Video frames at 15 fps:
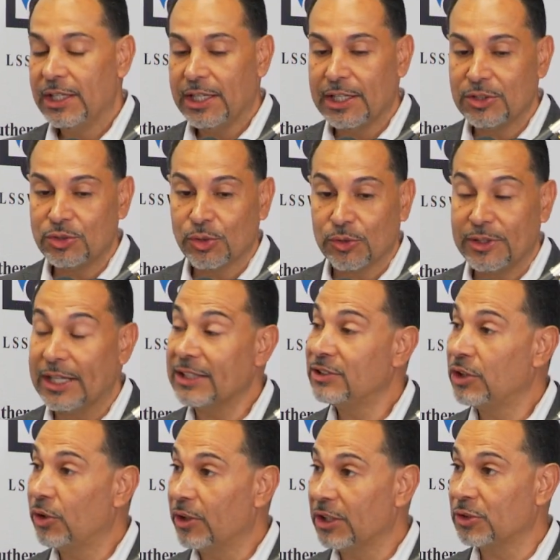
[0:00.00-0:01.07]
And so that's
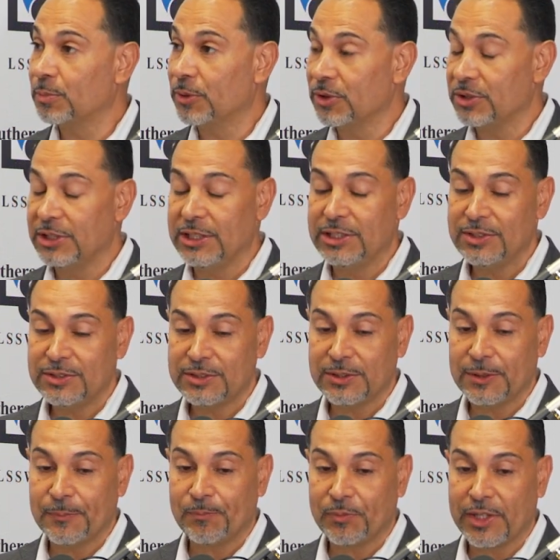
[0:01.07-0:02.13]
our expertise.
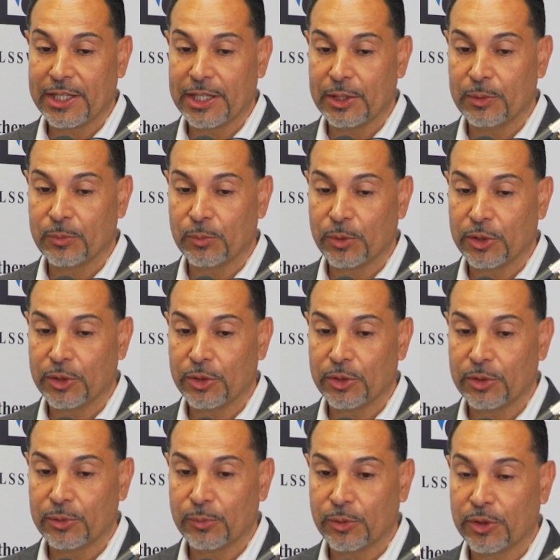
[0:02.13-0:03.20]
And
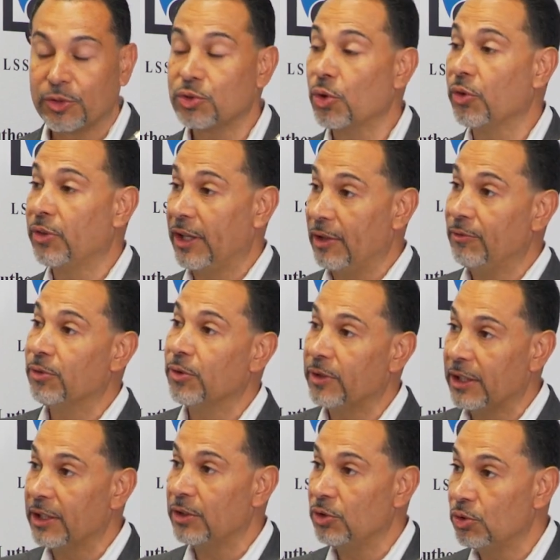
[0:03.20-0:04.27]
we're so thankful
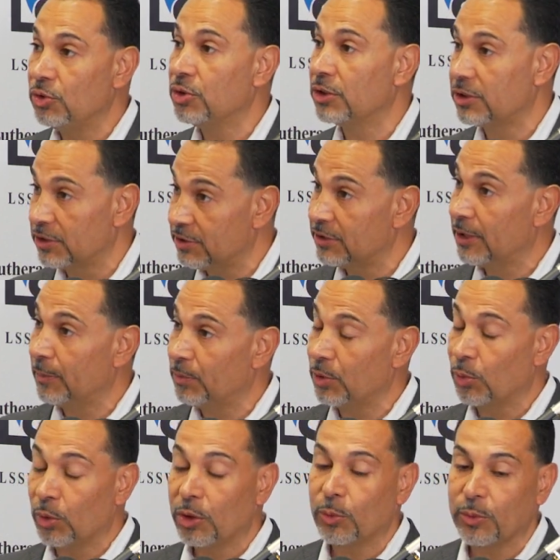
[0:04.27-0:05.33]
that you took the step to
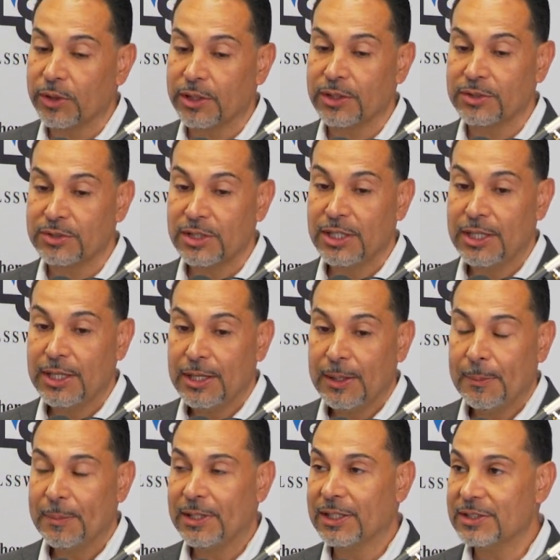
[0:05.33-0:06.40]
work with us,
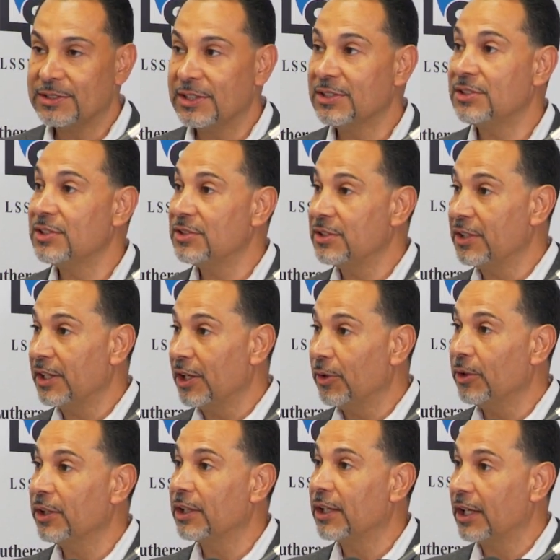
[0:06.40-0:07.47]
because this is an
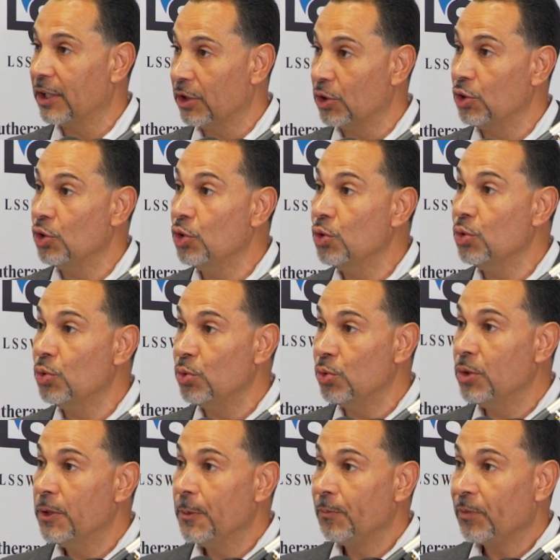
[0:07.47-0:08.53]
area kind of
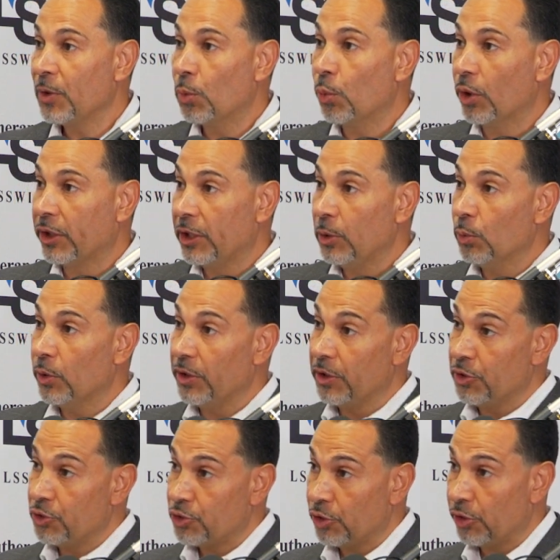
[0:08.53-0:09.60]
new, working with
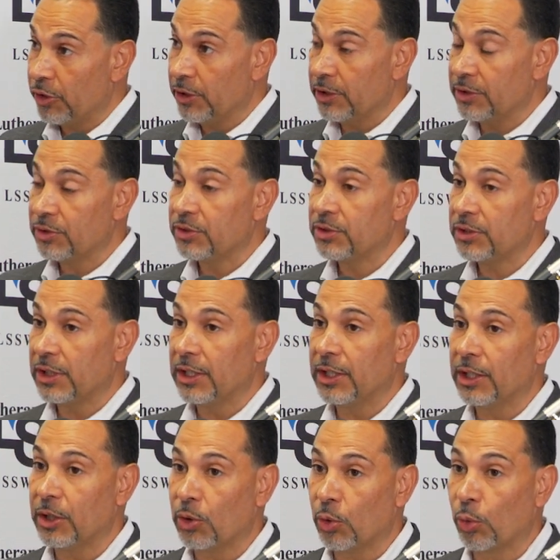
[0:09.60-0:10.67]
insurance
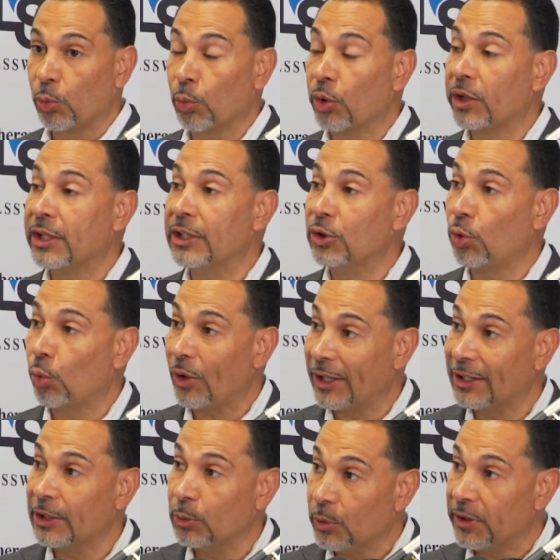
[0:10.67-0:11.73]
or working
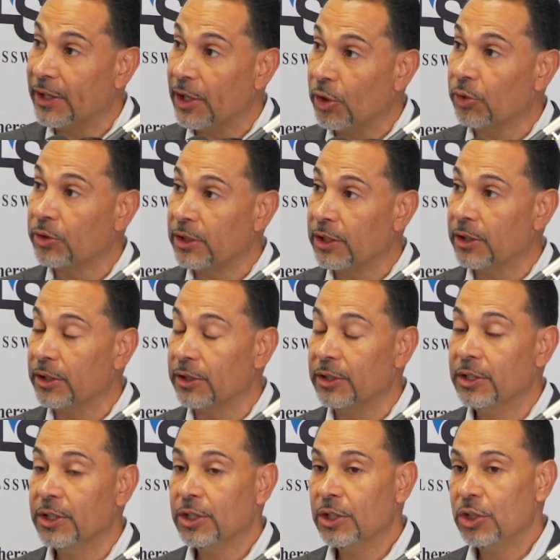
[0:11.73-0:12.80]
directly with healthcare.
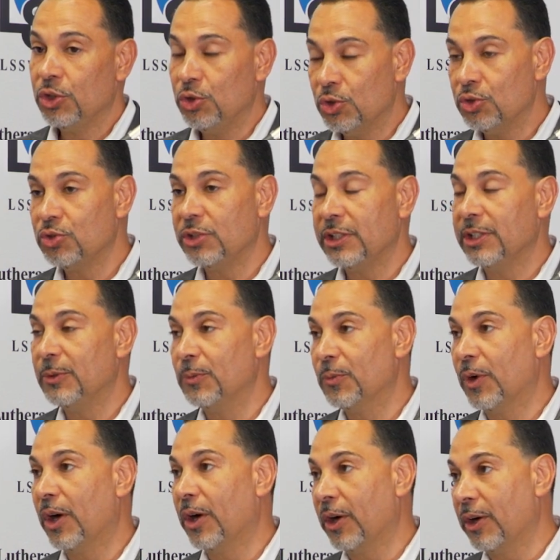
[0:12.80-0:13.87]
Usually
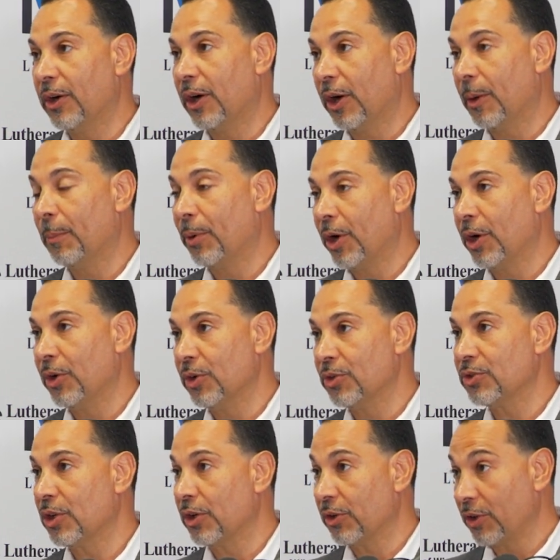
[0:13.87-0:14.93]
our partners
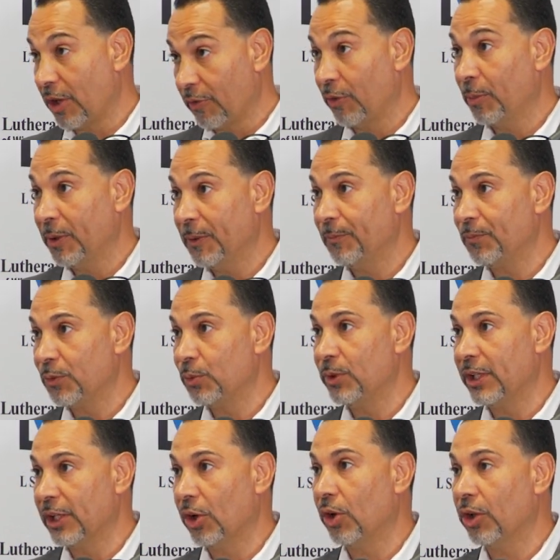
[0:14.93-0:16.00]
are government. We
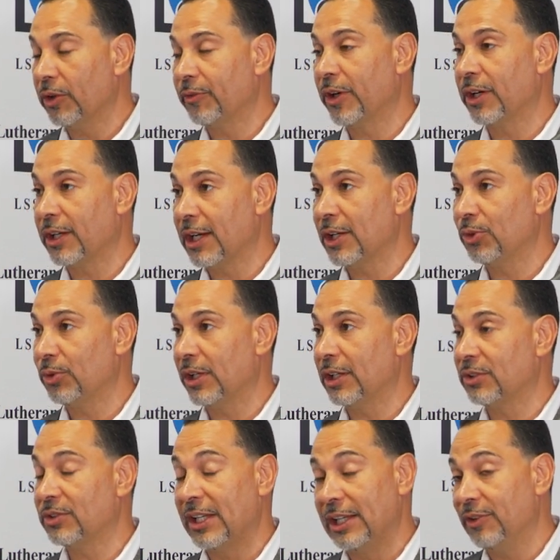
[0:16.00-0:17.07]
get all of our
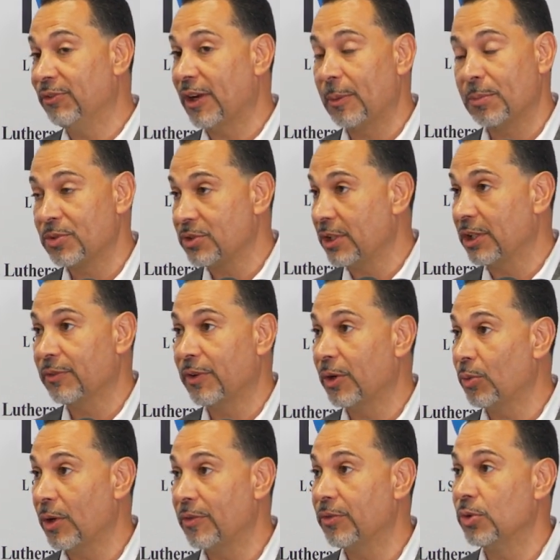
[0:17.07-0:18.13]
contracts, 85% of our
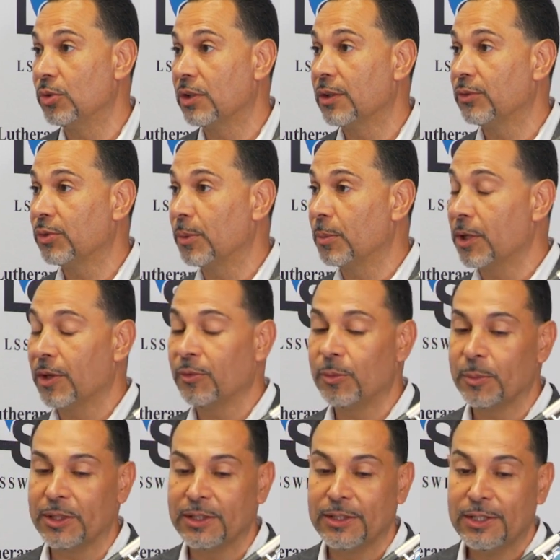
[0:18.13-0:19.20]
revenue comes from
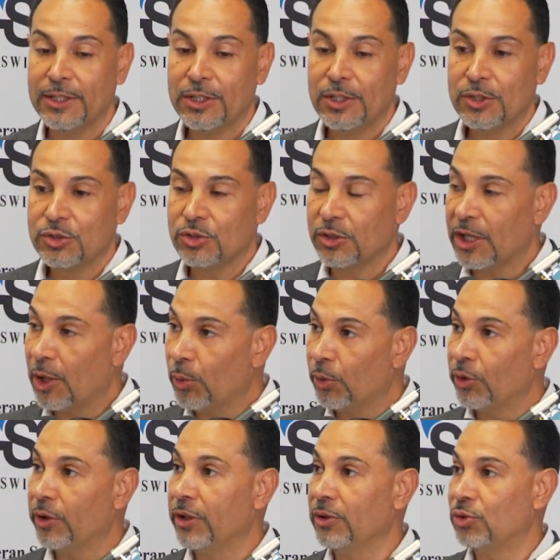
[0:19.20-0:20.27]
government. So now
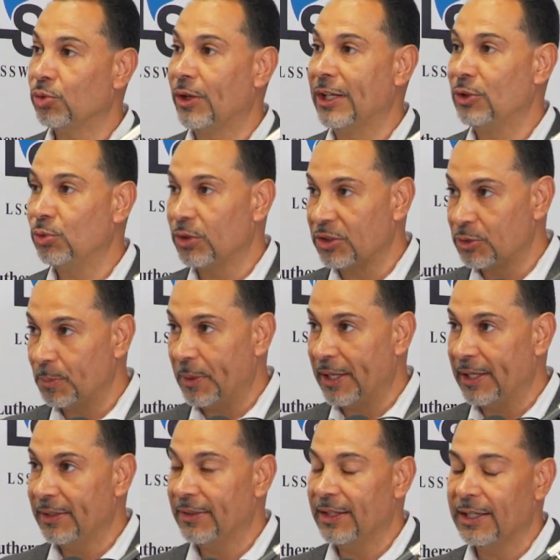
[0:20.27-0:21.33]
we're trying to
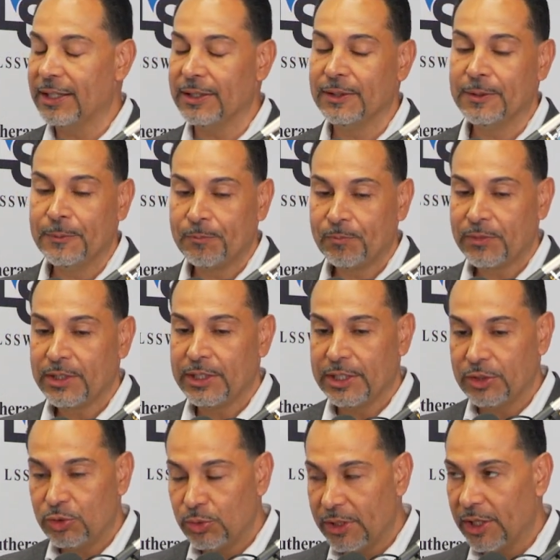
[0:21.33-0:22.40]
expand that
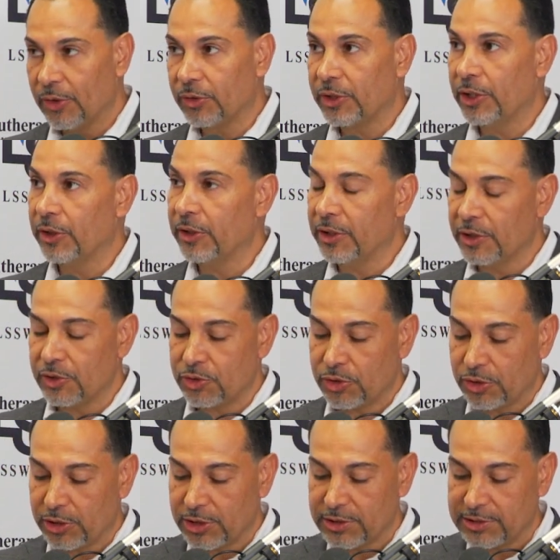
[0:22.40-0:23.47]
into healthcare and
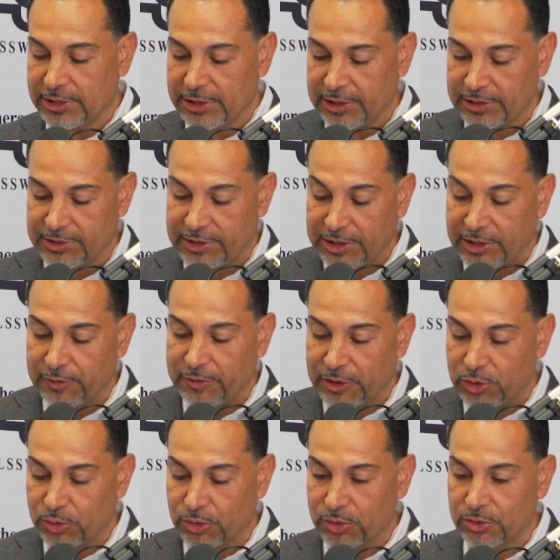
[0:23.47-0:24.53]
insurance. And it's
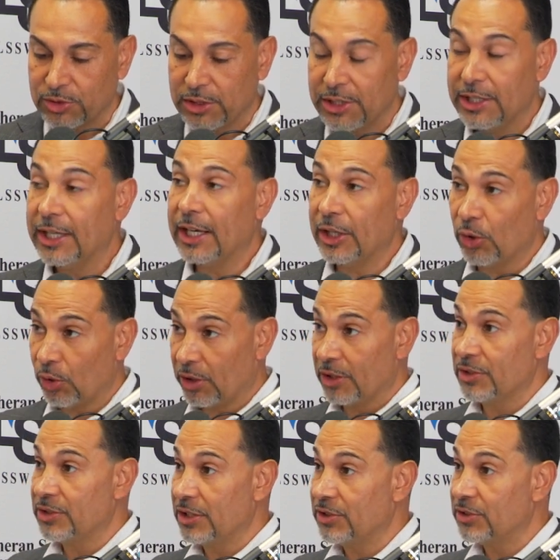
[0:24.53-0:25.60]
individuals and
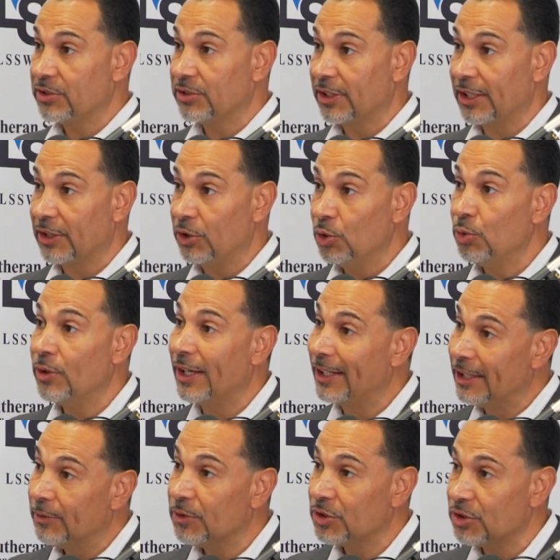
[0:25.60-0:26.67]
organizations like you that
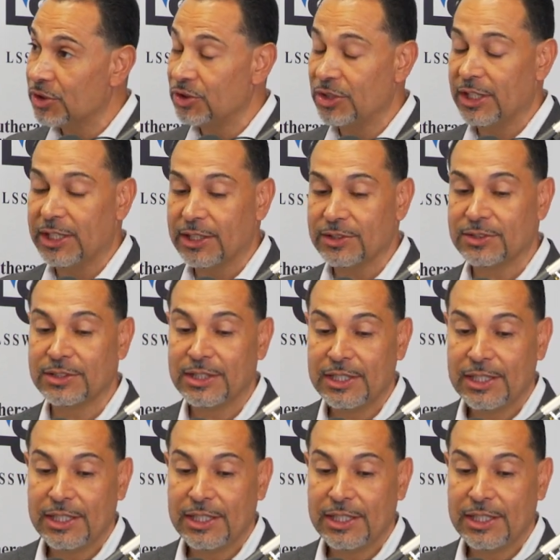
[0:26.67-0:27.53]
give us a chance.